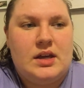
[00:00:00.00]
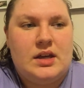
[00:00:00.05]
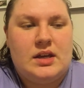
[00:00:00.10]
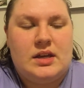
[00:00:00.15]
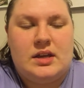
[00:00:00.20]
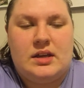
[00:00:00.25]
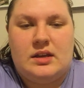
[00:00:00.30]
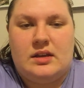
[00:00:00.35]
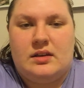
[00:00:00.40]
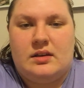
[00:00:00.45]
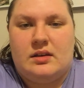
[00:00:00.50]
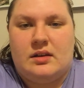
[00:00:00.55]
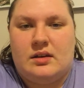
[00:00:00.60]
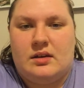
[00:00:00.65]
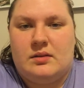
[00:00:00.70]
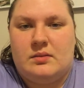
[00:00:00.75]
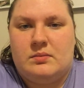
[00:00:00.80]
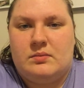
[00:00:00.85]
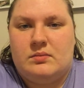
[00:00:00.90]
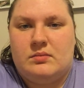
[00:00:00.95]
He
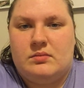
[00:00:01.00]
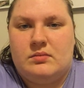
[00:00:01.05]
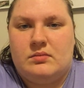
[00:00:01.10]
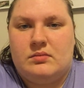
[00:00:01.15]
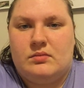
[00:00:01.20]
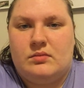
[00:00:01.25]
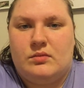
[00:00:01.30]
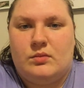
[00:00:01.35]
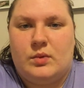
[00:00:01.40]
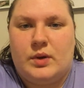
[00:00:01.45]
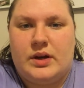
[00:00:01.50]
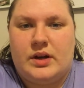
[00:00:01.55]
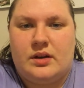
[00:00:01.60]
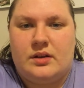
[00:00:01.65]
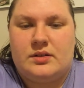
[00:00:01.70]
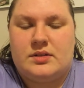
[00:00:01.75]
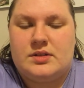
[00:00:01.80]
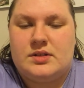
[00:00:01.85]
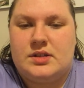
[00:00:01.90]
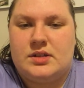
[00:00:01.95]
went
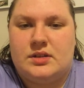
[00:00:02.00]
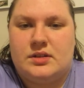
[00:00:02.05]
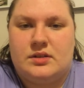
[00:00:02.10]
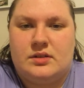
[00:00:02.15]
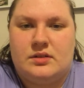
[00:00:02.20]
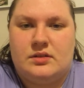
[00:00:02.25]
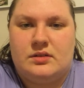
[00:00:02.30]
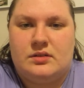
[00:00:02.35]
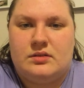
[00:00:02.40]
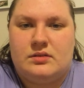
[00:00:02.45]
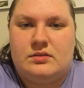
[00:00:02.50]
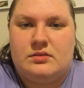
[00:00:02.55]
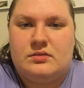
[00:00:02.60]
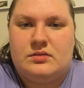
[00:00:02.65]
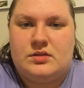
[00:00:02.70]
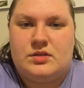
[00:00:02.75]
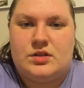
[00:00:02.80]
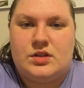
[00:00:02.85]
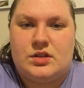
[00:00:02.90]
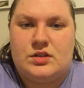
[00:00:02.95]
on to
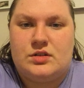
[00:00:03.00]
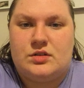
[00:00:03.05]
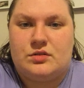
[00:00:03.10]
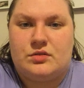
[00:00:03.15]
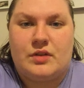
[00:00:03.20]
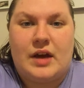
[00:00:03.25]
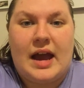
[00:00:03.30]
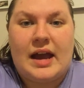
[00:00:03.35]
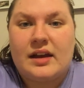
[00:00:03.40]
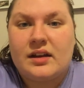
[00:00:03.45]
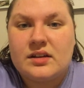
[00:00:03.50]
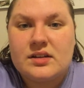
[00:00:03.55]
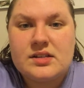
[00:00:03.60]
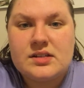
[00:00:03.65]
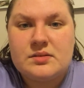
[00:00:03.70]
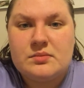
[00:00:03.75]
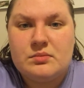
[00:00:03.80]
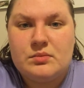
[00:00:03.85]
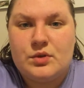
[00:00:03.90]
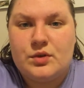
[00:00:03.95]

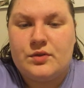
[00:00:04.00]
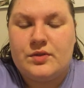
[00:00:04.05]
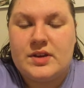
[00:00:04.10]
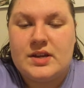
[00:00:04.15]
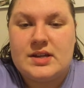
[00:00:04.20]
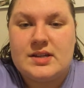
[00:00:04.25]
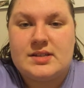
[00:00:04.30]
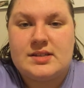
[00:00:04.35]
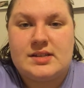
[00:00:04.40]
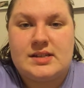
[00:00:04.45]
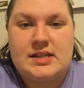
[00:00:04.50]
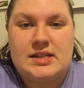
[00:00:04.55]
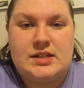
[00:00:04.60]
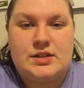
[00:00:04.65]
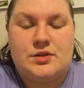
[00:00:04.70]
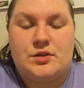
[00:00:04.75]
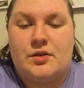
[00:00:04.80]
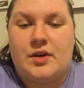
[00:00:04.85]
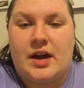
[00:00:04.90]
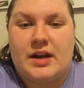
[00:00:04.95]
direct movies, and he
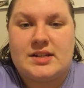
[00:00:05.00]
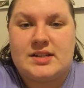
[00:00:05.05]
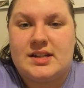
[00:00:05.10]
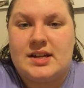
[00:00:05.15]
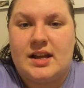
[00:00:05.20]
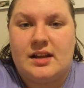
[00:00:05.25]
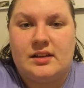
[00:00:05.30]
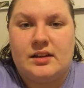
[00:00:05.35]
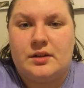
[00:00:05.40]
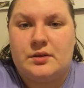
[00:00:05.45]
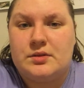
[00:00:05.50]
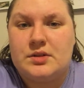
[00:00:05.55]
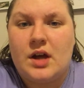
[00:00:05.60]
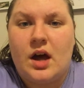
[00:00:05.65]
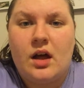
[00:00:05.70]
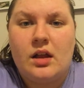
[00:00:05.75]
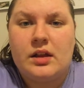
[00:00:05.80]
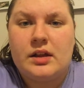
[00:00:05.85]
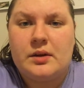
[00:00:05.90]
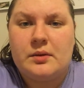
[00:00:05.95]
directed Hello
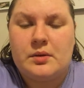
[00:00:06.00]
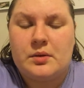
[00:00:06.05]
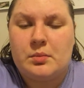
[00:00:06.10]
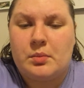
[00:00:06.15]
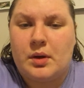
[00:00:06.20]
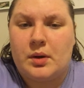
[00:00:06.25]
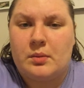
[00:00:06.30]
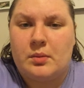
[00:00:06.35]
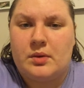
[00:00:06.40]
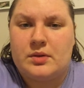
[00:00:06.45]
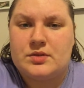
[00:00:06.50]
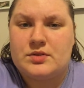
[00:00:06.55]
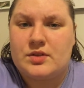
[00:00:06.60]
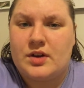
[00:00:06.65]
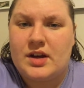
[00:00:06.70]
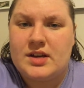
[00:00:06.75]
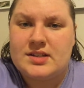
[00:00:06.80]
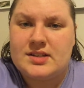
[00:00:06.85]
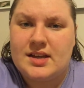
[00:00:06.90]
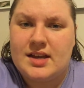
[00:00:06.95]
Dolly with Barbara
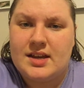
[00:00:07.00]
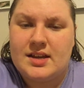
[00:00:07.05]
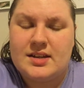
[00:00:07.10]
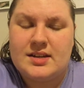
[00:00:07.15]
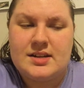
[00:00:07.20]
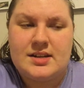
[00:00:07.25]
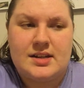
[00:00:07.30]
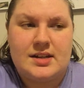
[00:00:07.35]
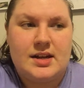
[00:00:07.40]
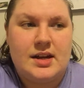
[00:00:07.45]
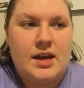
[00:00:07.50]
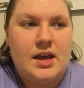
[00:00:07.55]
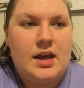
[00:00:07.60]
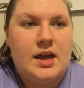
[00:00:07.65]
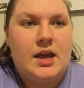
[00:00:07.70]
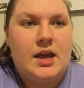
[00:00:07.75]
Streisand, and